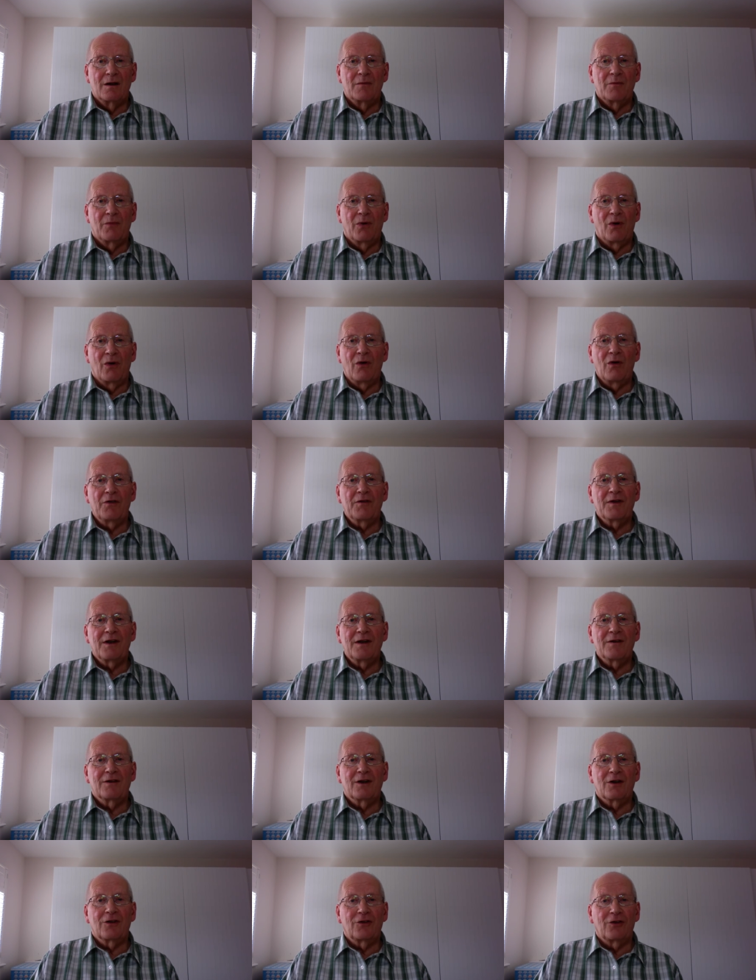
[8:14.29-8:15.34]
Paul
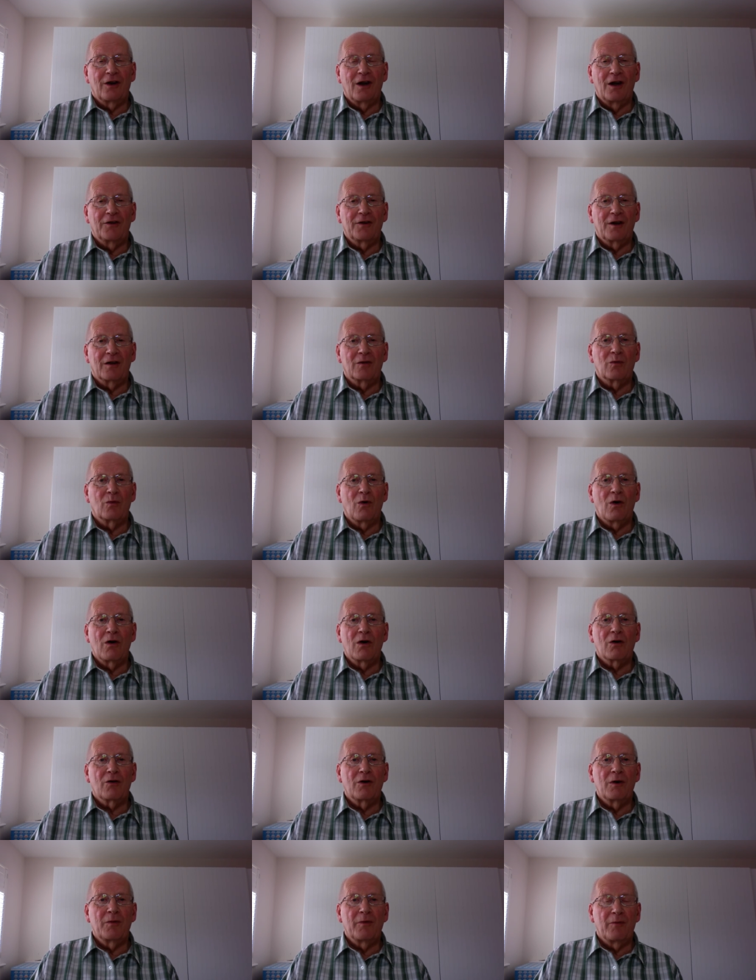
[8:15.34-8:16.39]
sees the church as one
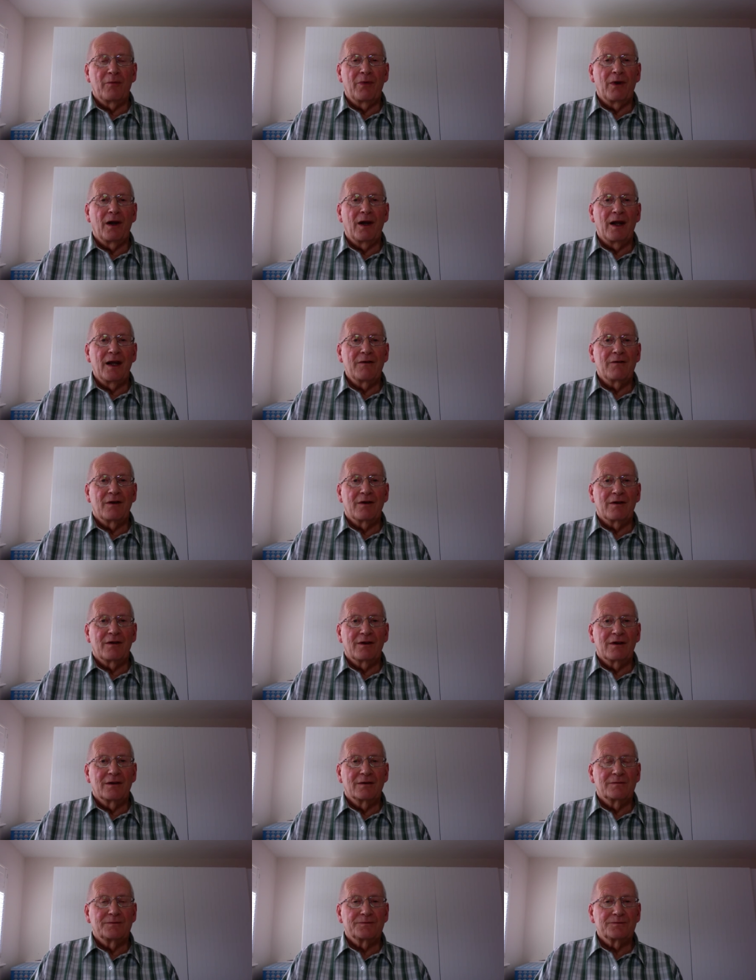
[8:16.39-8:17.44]
group of believers
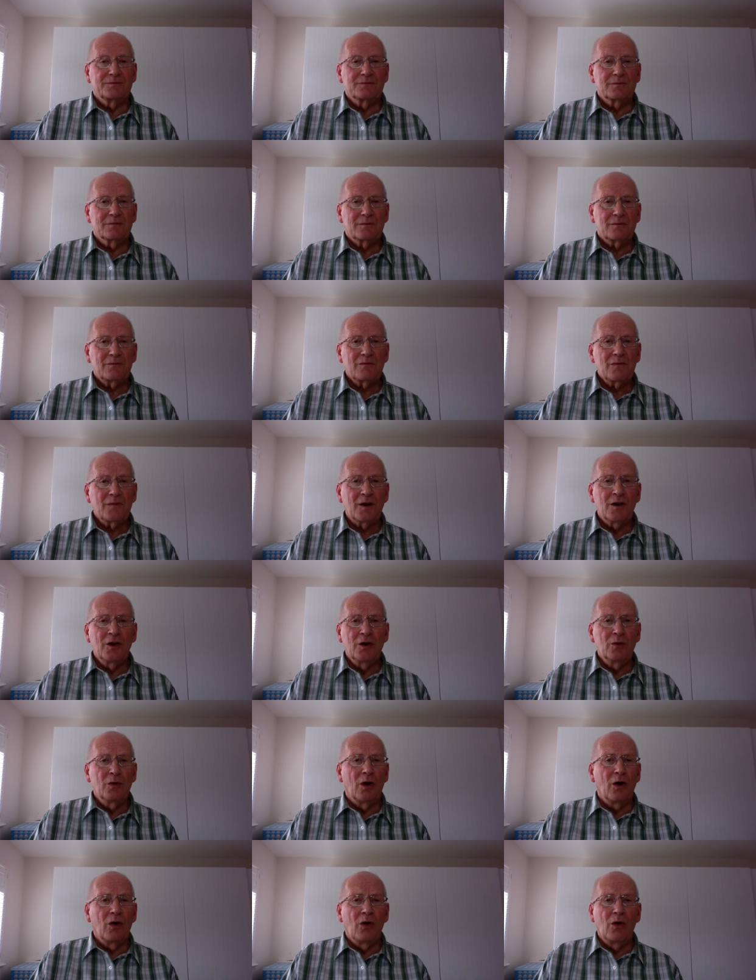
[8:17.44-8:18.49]
who
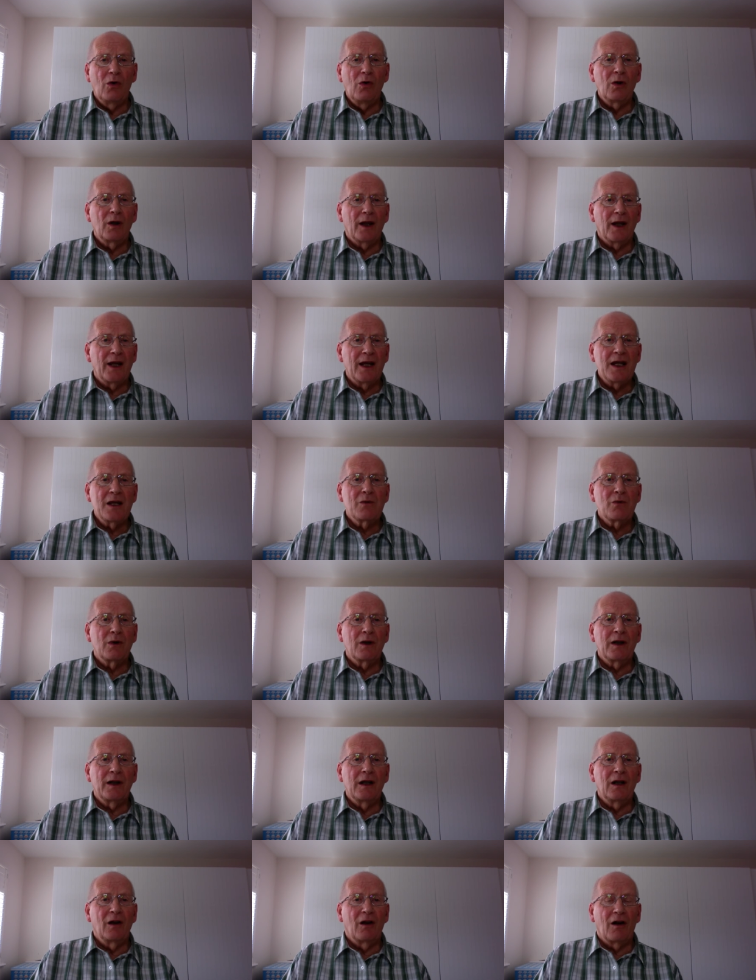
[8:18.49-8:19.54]
were all
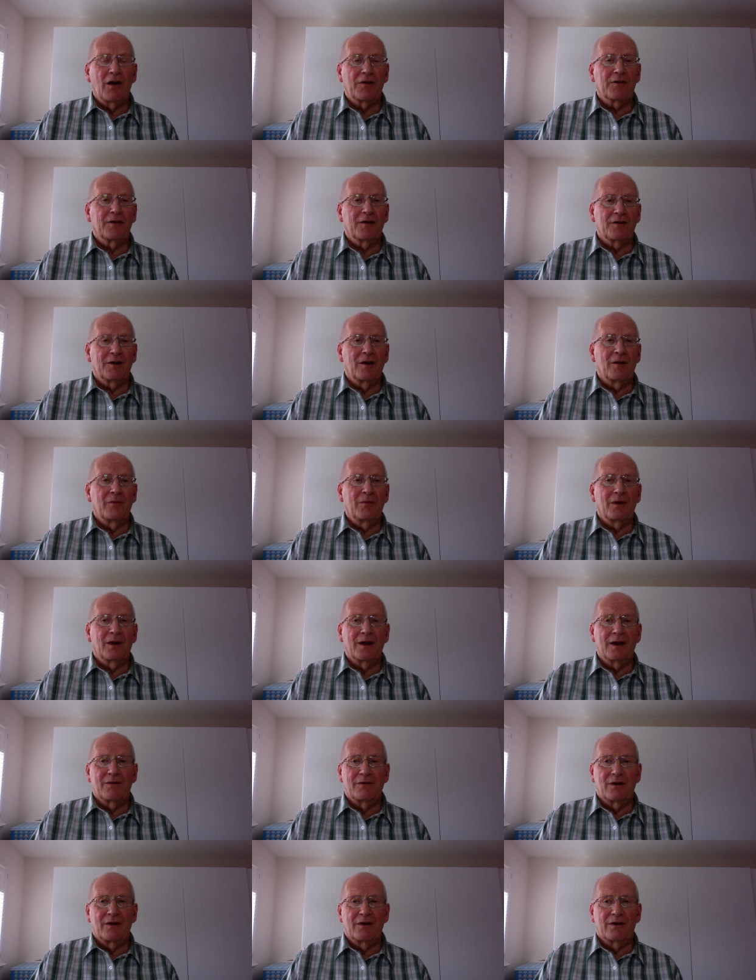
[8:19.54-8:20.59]
equally lost as
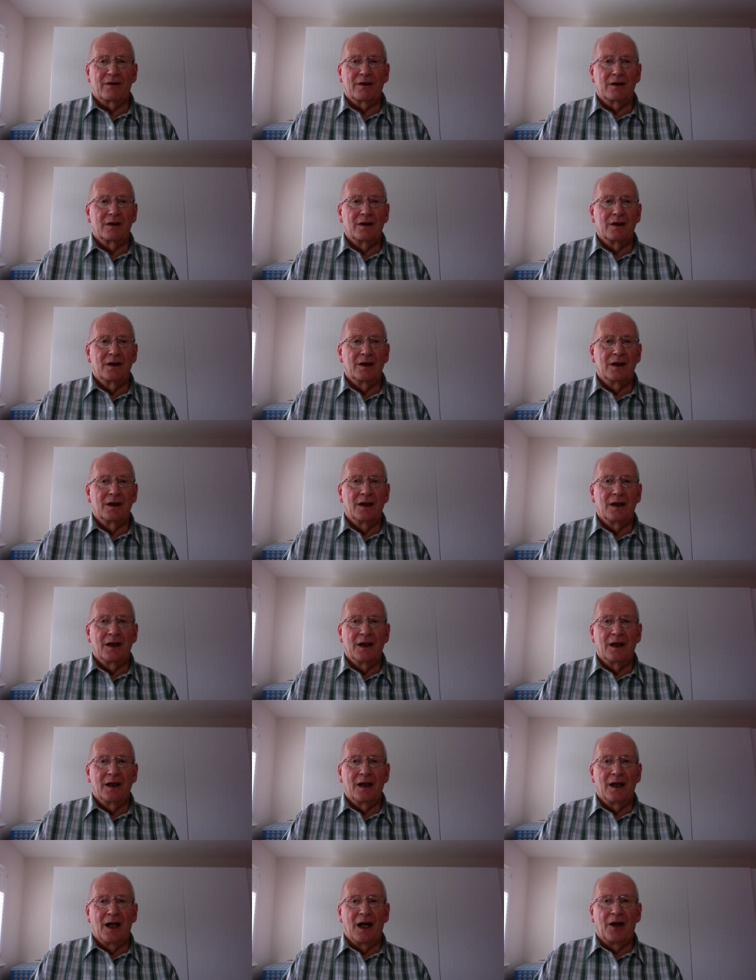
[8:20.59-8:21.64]
unbelievers
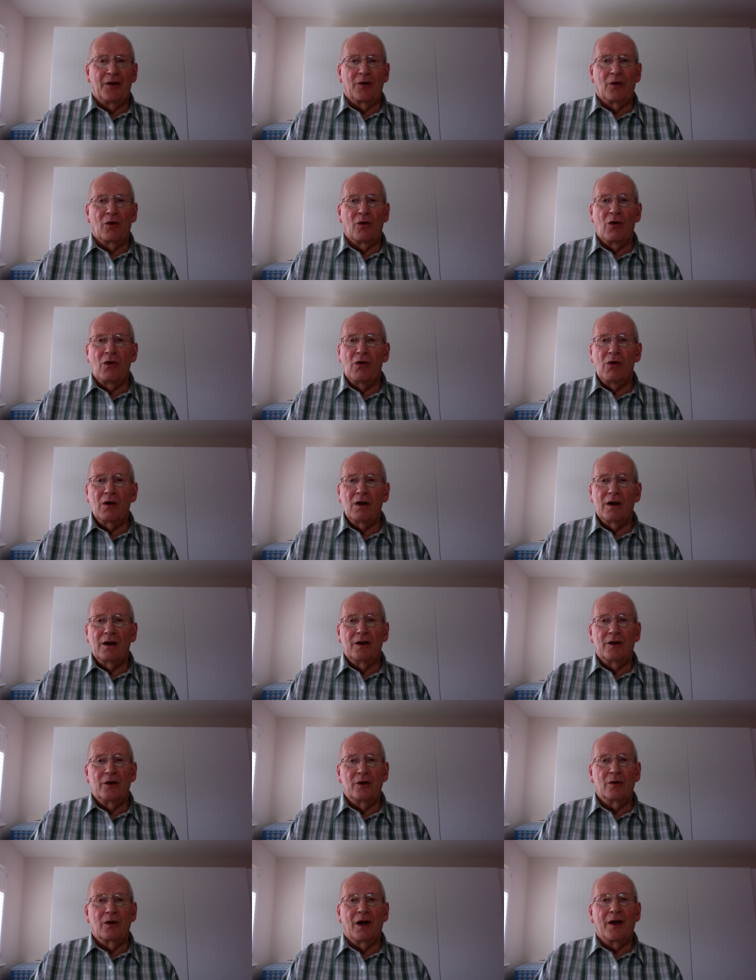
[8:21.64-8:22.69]
and all
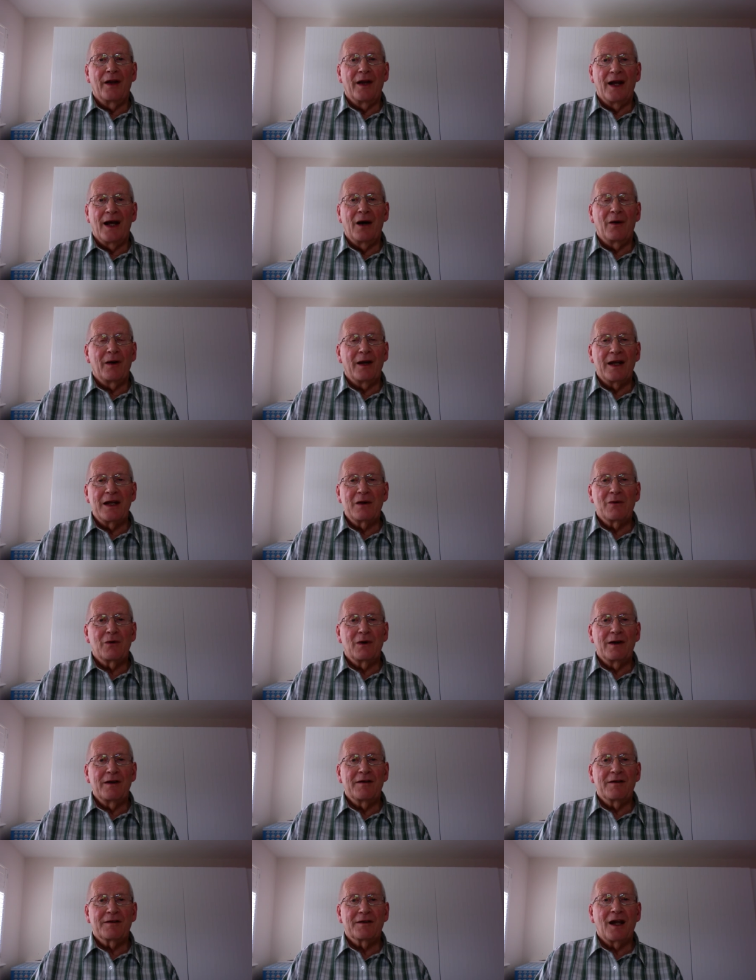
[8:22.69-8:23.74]
who are now equally
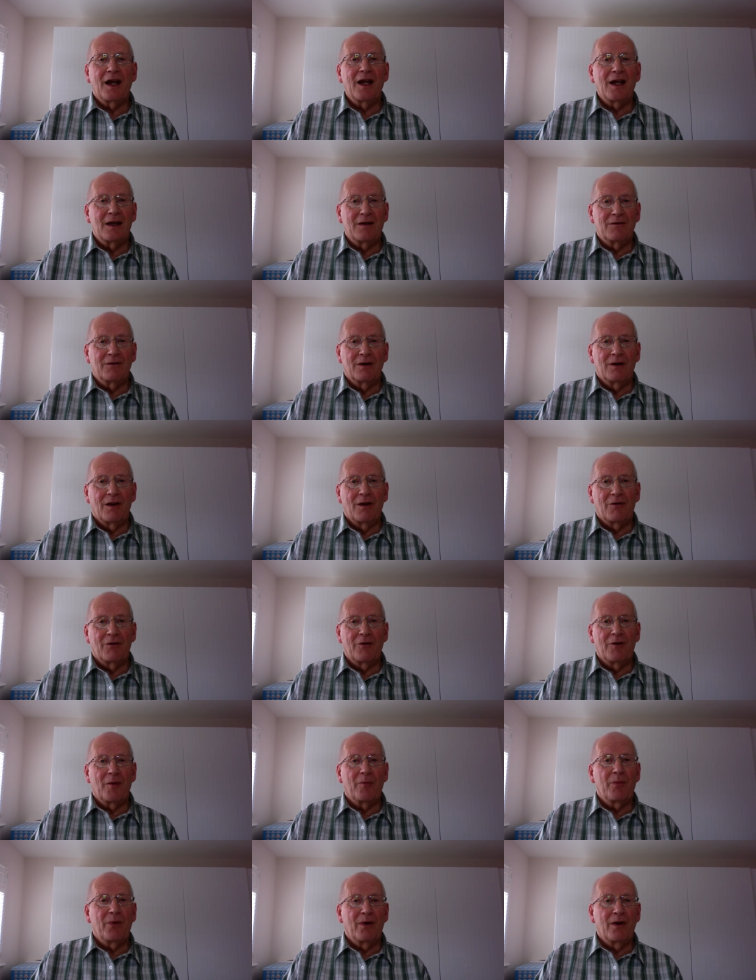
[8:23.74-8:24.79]
saved through
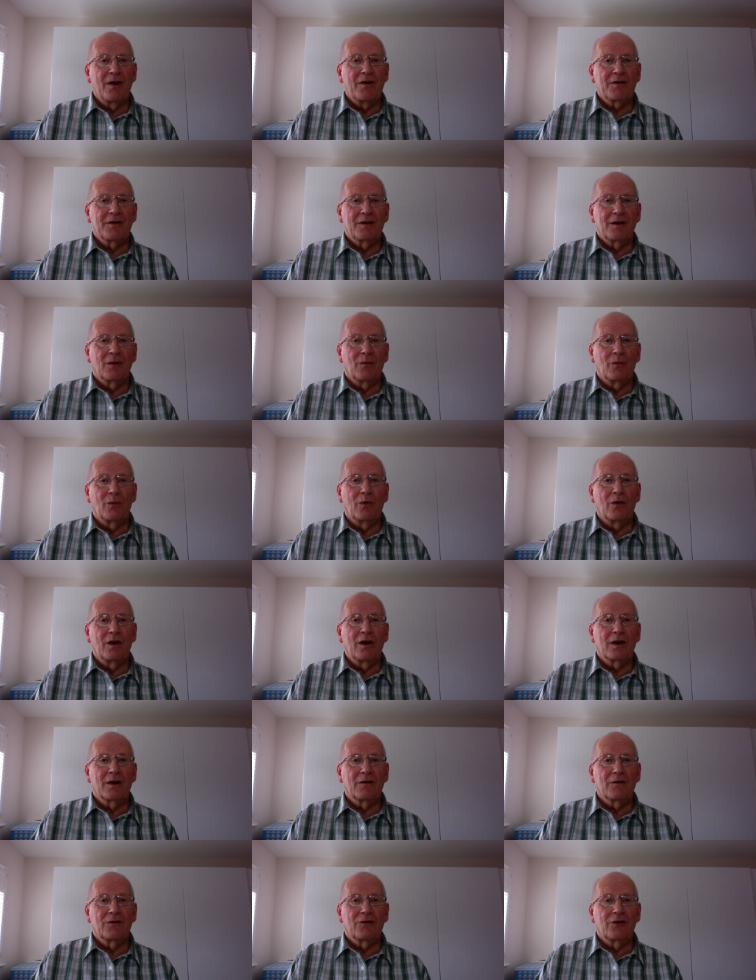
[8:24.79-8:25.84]
the person and
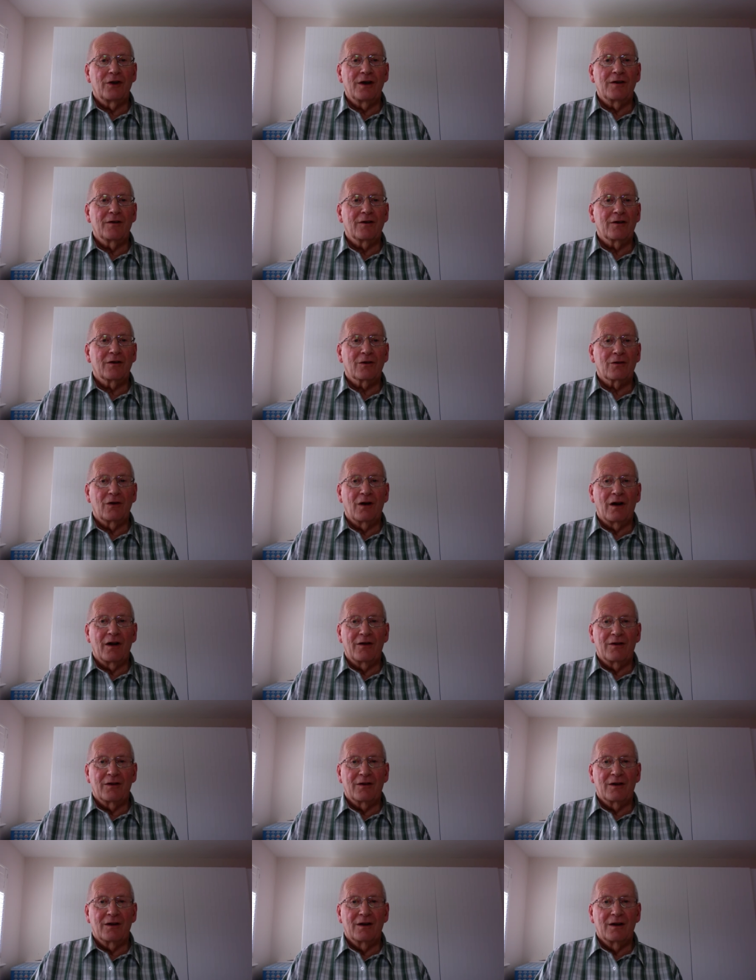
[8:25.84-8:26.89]
work of Jesus
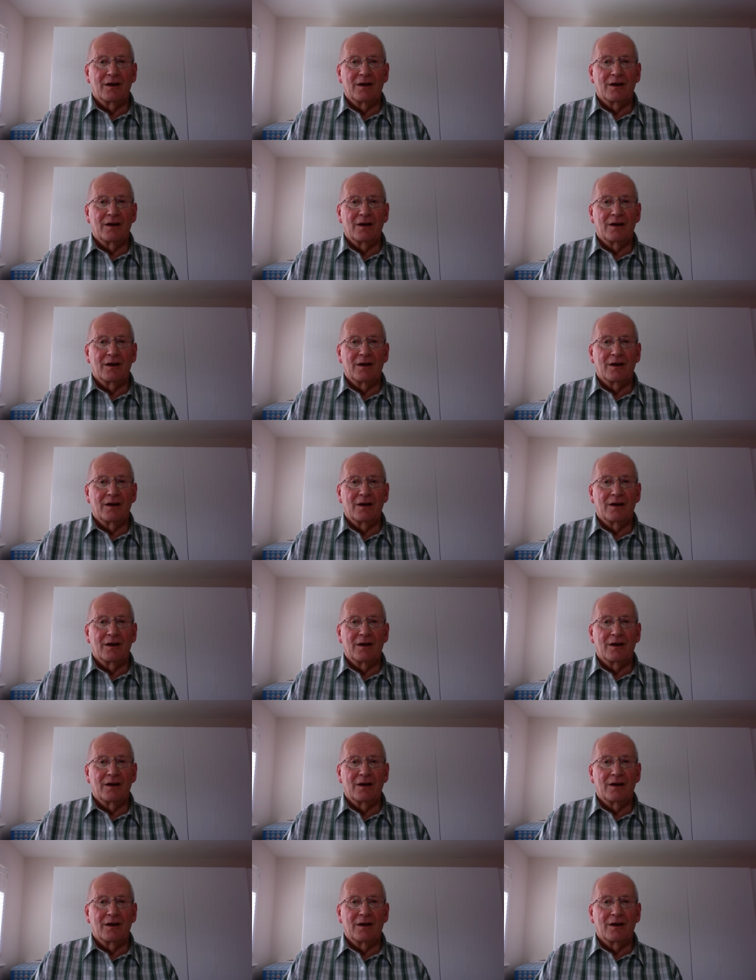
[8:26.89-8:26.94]
Christ.